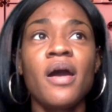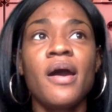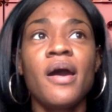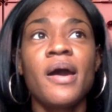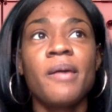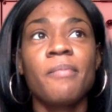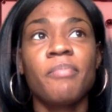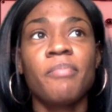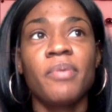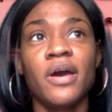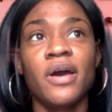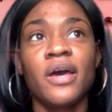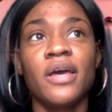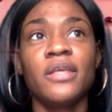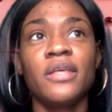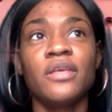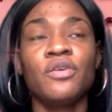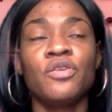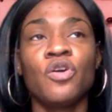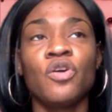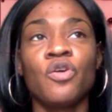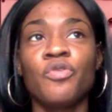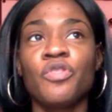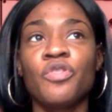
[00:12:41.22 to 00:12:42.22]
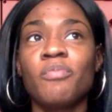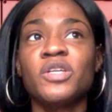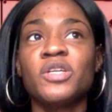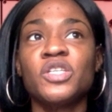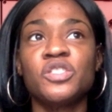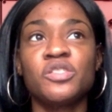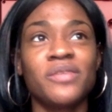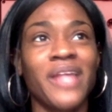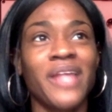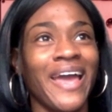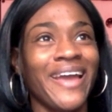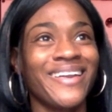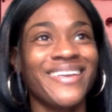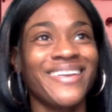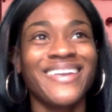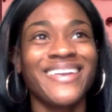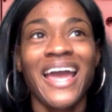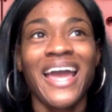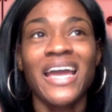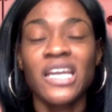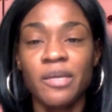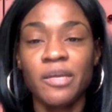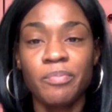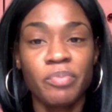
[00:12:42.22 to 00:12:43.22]
but the like
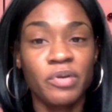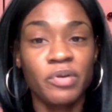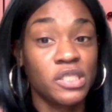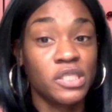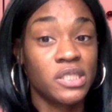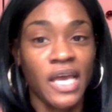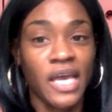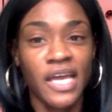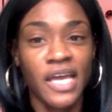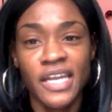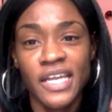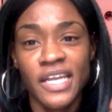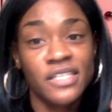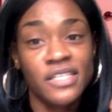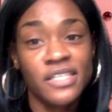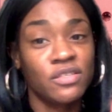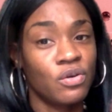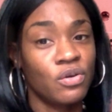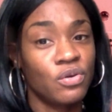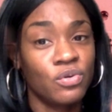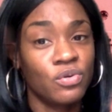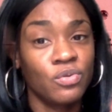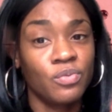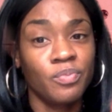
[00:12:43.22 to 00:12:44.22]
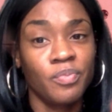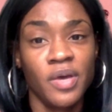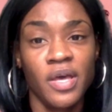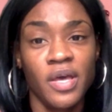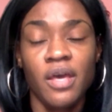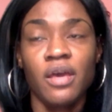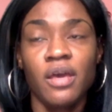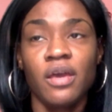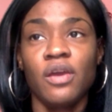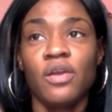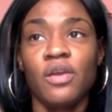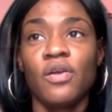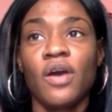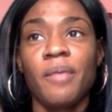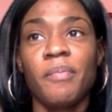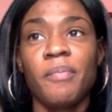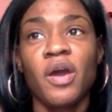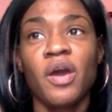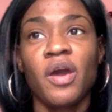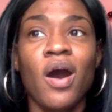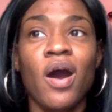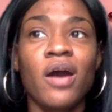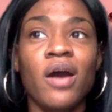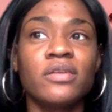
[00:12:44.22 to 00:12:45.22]
90% is home. I may
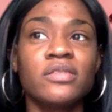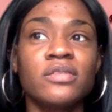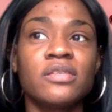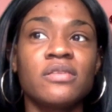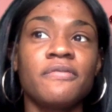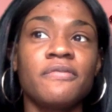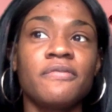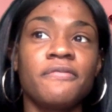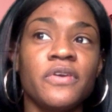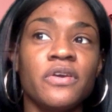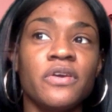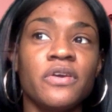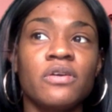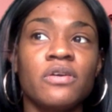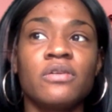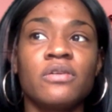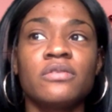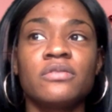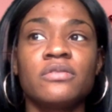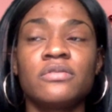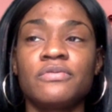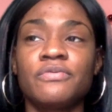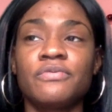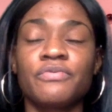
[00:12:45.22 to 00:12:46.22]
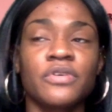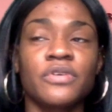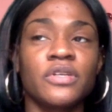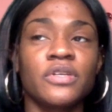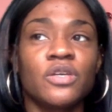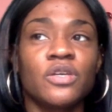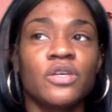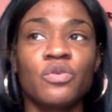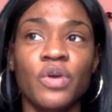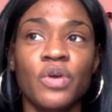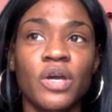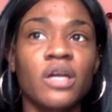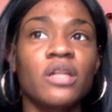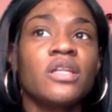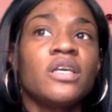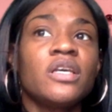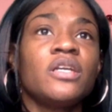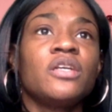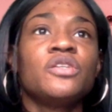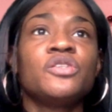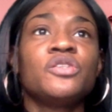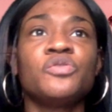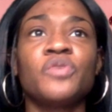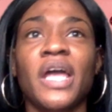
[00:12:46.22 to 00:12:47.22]
go out into the field really quickly
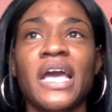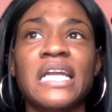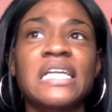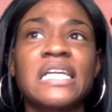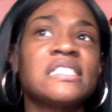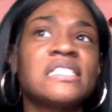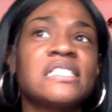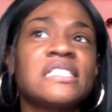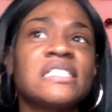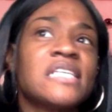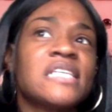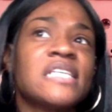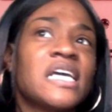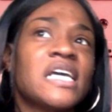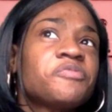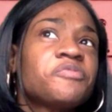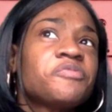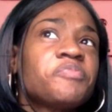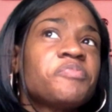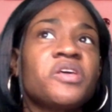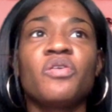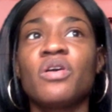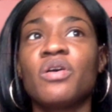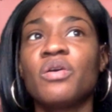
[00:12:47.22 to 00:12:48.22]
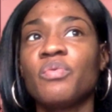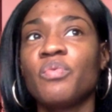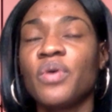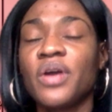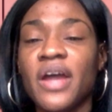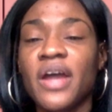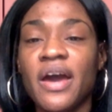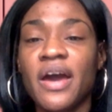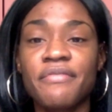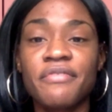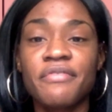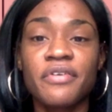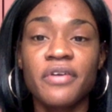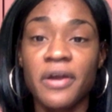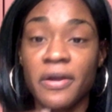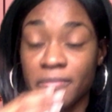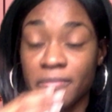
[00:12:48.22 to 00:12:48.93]
to do like an assessment or whatever.